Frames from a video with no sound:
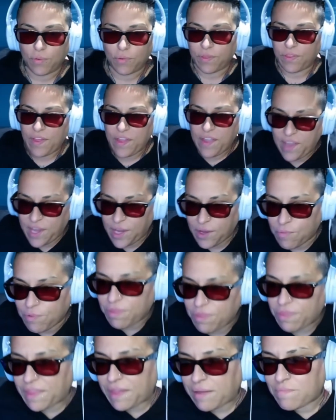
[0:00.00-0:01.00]
thinking
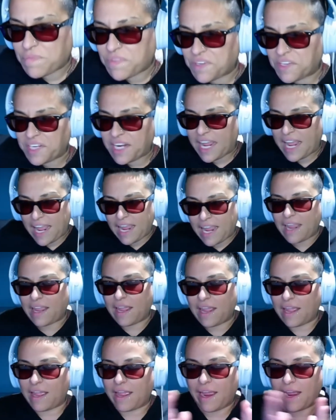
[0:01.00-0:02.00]
with them
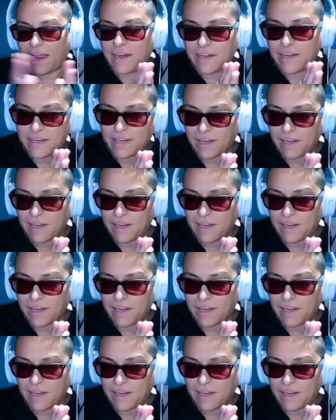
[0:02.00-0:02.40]
today. And,